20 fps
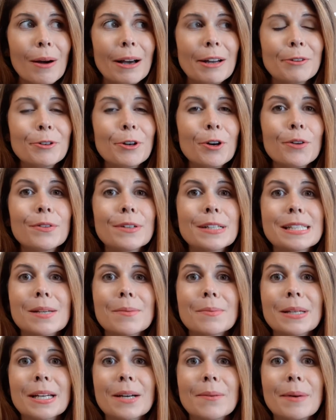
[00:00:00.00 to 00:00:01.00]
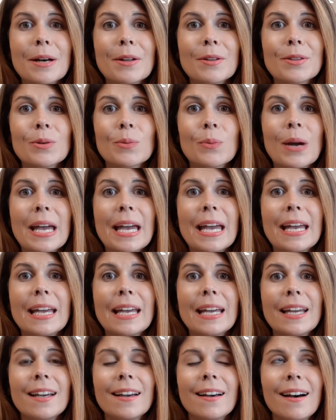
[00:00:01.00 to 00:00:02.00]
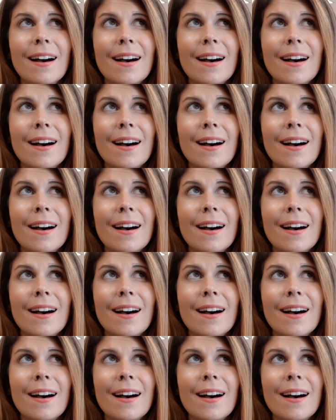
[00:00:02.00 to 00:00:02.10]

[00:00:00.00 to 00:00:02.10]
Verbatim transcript: I don't know if it's something about the way